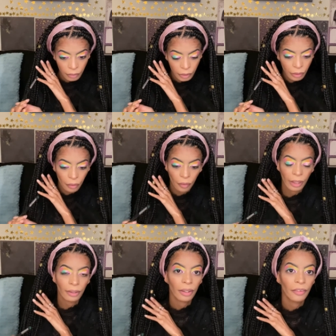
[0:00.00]
So I
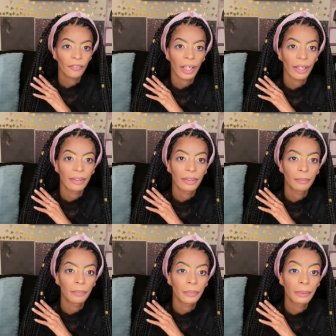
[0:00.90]
love that.
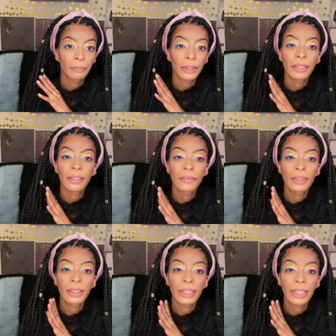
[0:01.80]
It blended
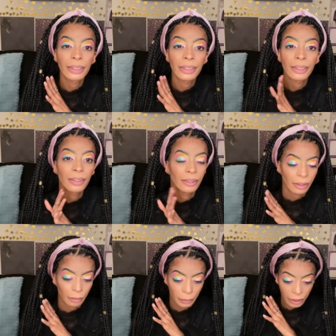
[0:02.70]
really nice into
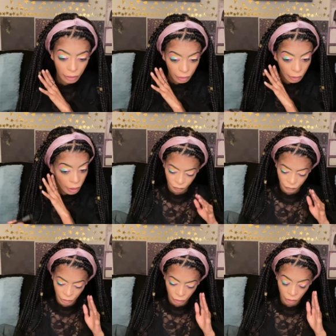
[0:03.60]
the pink.
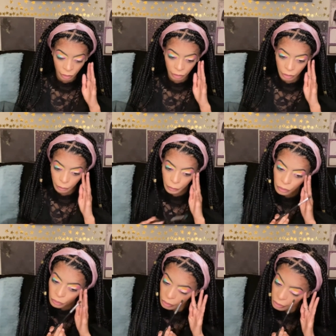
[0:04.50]
So I'm gonna
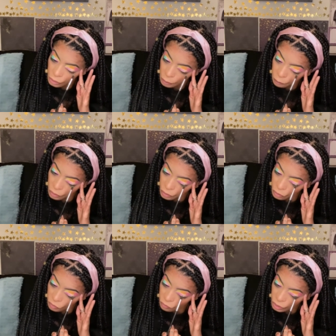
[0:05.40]
do the same thing
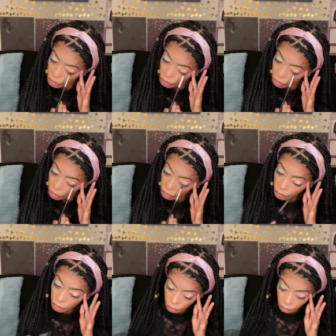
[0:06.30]
over here.